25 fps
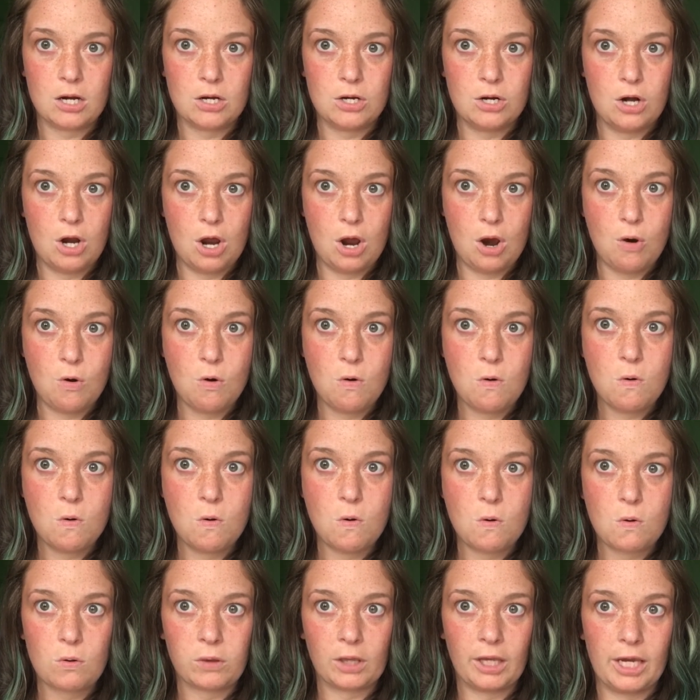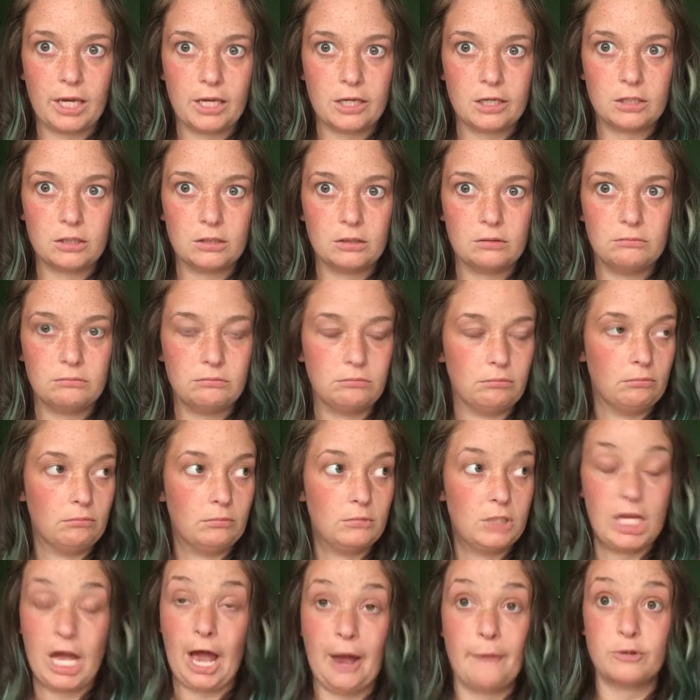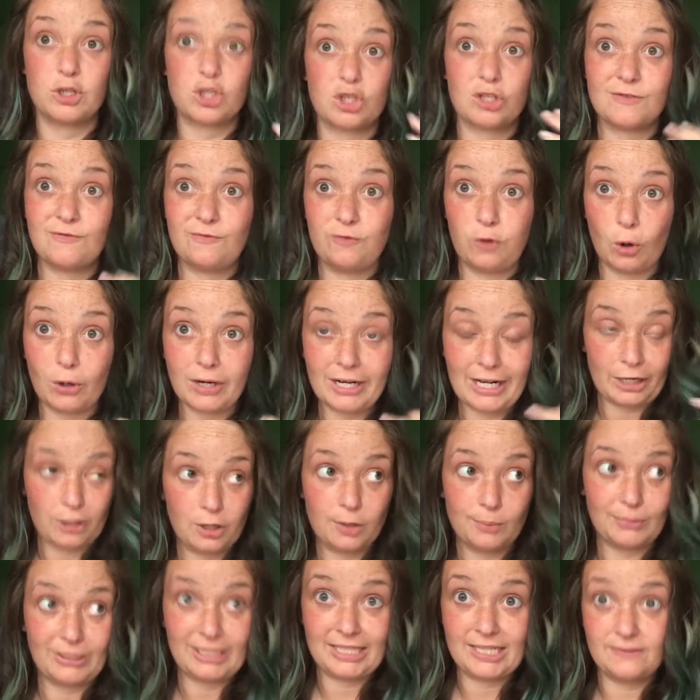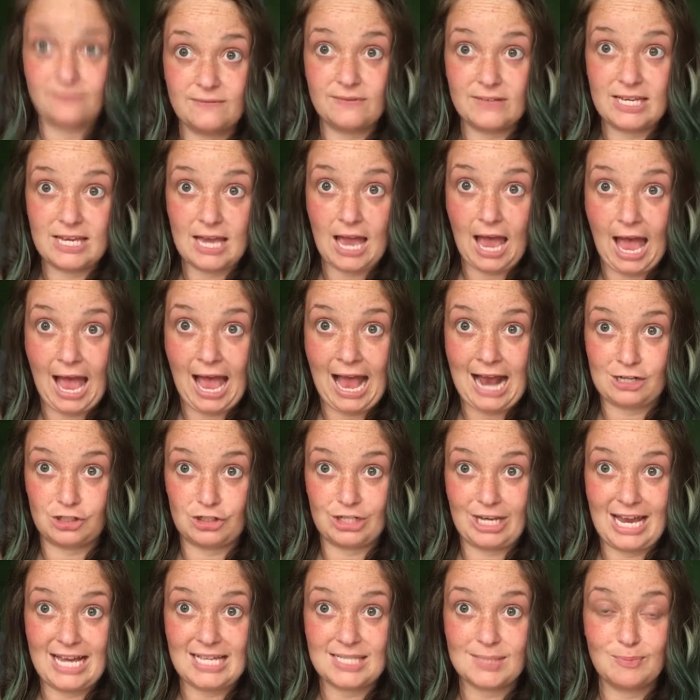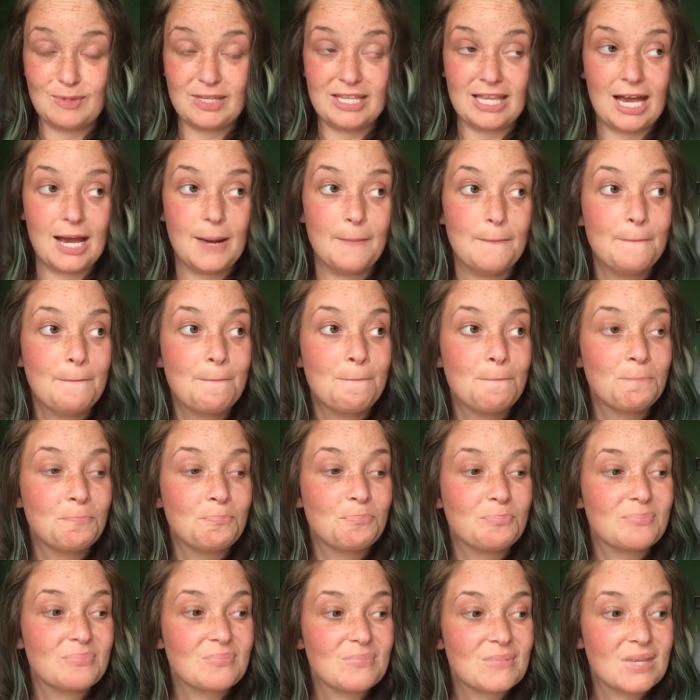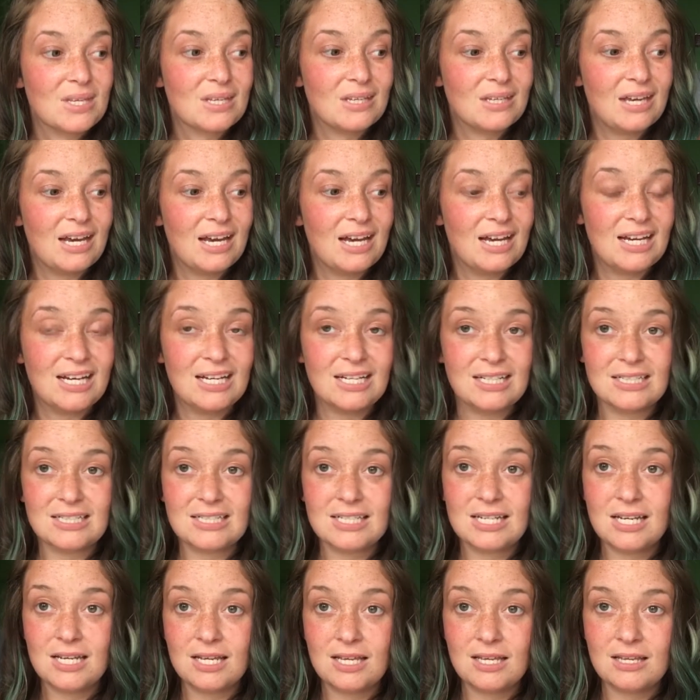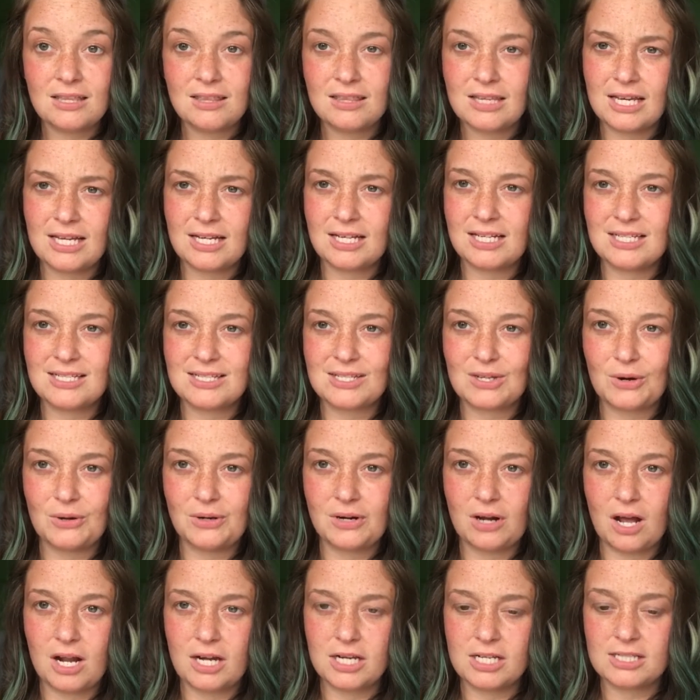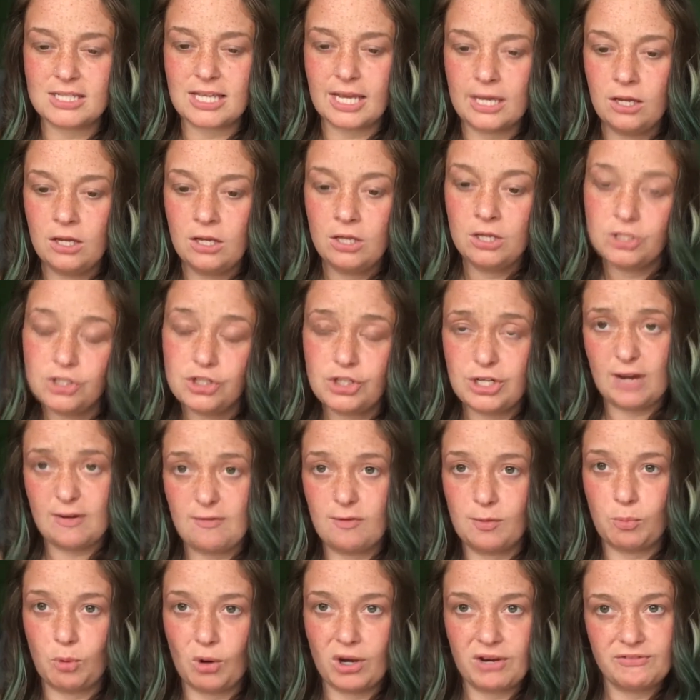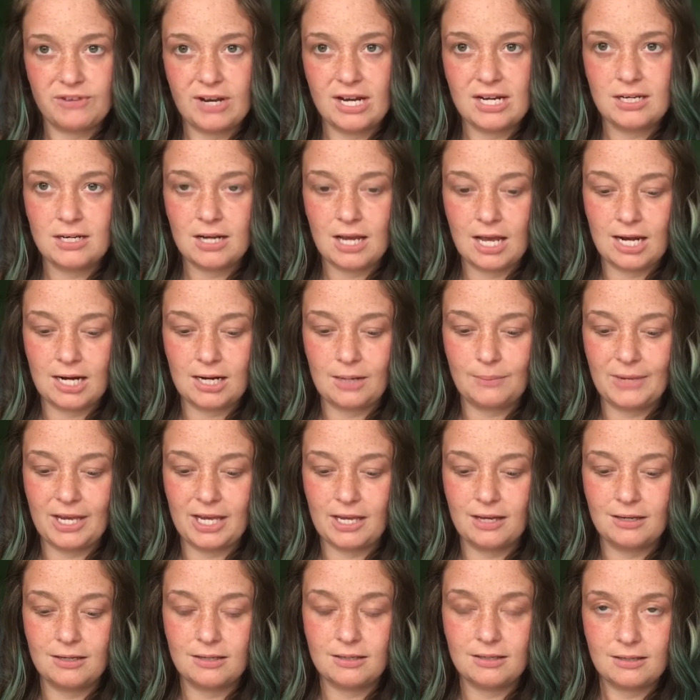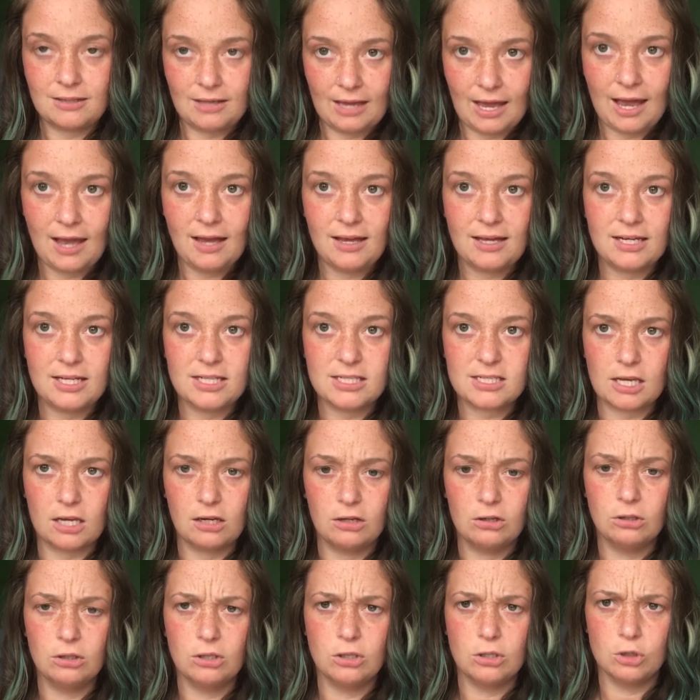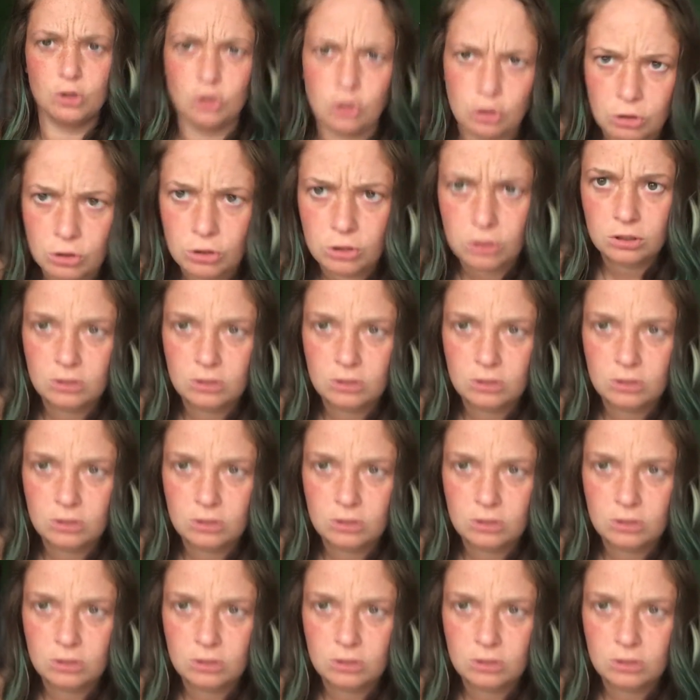no. Like, I was just floored. I couldn't believe he actually asked me that. And then he's going on, he's like, do you have a boyfriend? And I'm like, yeah. And he's like, and